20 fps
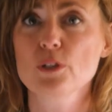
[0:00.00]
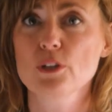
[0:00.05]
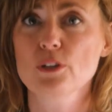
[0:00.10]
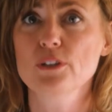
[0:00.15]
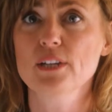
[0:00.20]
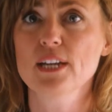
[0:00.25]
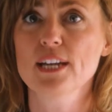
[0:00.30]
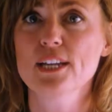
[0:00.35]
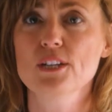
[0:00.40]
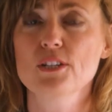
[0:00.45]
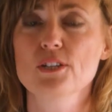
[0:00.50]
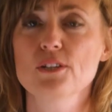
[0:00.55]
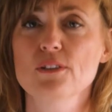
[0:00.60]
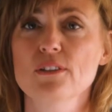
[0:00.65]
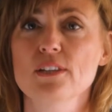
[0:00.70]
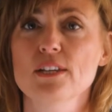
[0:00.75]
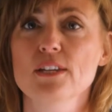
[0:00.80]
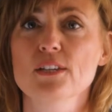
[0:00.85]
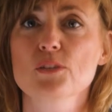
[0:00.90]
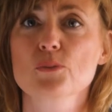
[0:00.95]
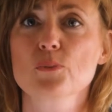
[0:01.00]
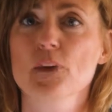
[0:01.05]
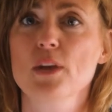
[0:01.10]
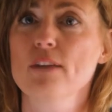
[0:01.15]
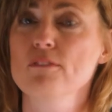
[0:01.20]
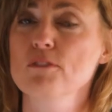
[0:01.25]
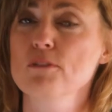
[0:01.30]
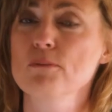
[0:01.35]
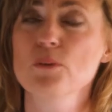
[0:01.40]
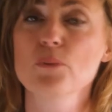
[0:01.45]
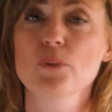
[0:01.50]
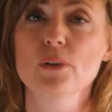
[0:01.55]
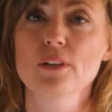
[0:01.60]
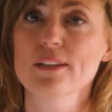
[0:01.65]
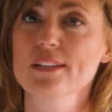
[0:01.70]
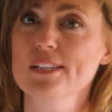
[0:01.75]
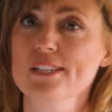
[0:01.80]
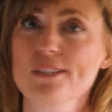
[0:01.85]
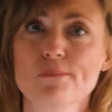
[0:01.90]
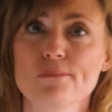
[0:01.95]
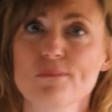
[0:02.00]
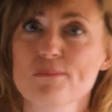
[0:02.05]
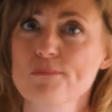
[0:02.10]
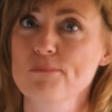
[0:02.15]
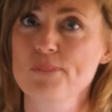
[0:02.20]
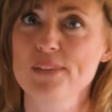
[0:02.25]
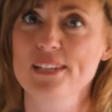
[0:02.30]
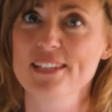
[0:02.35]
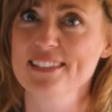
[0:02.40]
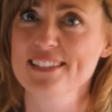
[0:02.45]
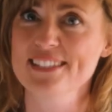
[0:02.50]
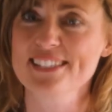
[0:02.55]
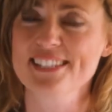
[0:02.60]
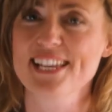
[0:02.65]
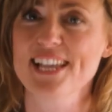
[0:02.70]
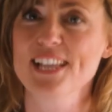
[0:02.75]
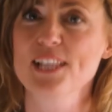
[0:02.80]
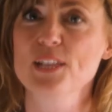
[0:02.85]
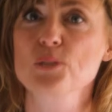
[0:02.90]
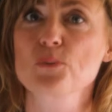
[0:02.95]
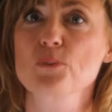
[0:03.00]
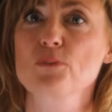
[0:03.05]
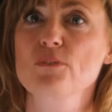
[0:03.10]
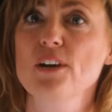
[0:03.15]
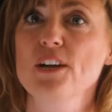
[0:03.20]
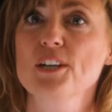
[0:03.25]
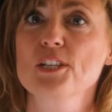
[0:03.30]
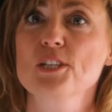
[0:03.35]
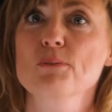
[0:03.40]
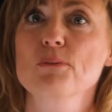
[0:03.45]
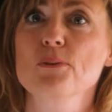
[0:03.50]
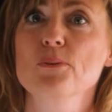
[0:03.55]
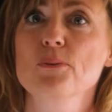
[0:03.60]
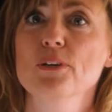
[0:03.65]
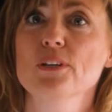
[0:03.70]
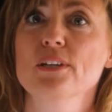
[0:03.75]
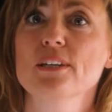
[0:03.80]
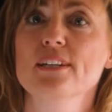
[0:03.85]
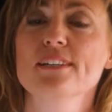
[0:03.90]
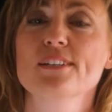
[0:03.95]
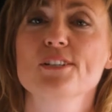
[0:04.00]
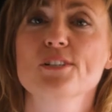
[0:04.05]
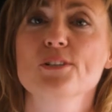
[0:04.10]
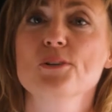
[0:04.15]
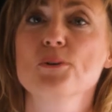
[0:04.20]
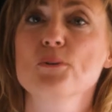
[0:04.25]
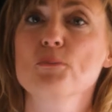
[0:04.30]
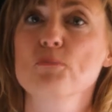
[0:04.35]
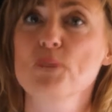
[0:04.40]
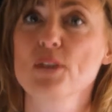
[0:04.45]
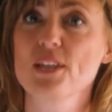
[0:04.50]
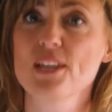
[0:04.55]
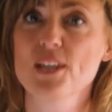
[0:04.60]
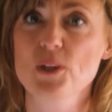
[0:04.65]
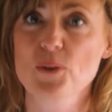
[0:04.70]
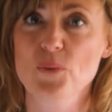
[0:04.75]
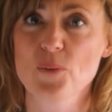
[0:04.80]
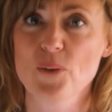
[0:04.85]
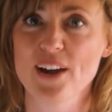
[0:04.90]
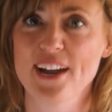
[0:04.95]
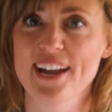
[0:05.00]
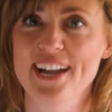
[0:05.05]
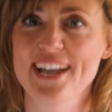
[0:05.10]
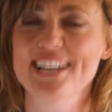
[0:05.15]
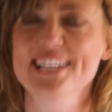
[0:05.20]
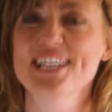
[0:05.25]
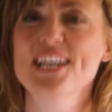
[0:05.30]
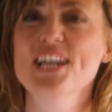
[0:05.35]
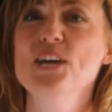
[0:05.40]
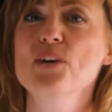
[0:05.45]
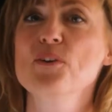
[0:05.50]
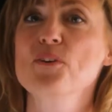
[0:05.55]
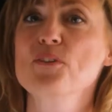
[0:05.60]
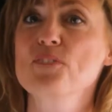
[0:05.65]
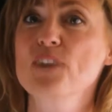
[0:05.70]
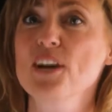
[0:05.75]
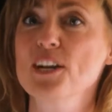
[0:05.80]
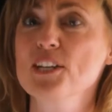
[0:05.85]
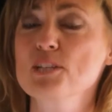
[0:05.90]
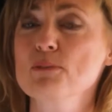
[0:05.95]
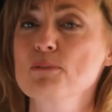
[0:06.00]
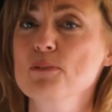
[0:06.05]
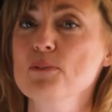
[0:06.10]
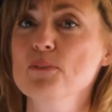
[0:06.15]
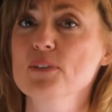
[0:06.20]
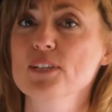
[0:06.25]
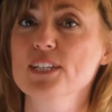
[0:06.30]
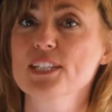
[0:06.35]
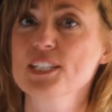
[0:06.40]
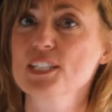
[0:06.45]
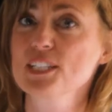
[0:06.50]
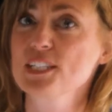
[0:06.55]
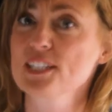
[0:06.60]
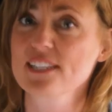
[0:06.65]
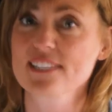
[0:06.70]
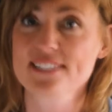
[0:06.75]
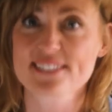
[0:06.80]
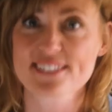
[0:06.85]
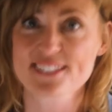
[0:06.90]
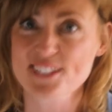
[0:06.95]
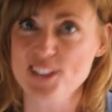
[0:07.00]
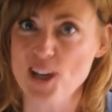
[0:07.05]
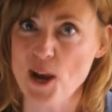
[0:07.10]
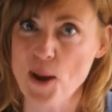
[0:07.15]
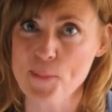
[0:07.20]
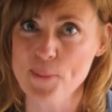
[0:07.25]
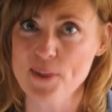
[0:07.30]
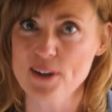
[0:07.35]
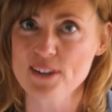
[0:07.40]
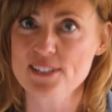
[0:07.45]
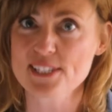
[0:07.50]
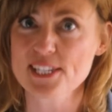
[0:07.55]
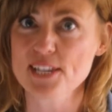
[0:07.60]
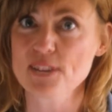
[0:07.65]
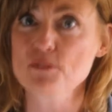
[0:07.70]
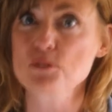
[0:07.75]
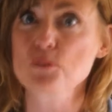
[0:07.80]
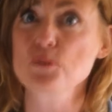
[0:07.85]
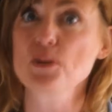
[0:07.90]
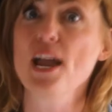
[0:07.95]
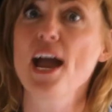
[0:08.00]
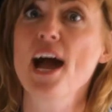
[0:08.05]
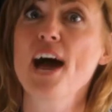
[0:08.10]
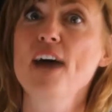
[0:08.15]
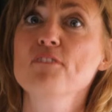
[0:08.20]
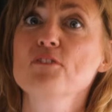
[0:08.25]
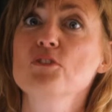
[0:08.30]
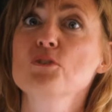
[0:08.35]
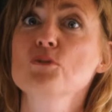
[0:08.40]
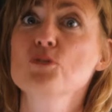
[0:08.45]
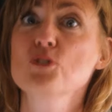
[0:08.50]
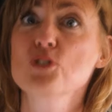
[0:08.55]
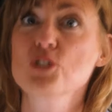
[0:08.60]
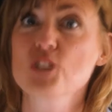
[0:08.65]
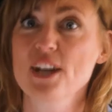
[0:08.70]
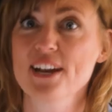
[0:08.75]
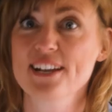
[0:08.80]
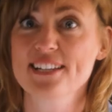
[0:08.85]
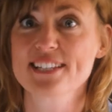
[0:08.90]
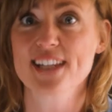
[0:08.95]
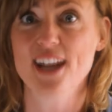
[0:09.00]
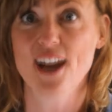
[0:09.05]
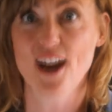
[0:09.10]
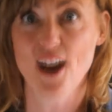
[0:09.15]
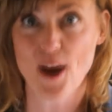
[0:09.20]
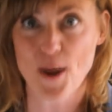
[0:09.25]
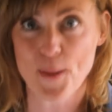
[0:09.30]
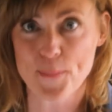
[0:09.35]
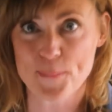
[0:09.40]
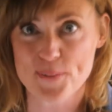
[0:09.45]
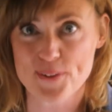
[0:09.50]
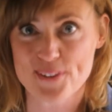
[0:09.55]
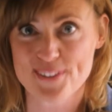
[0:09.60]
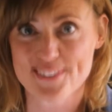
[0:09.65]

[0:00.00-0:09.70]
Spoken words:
learn how to do this, we have to be willing to be in the silence. We've got to be willing to be quiet. We've got to be willing to stop ourselves. We have to shut up.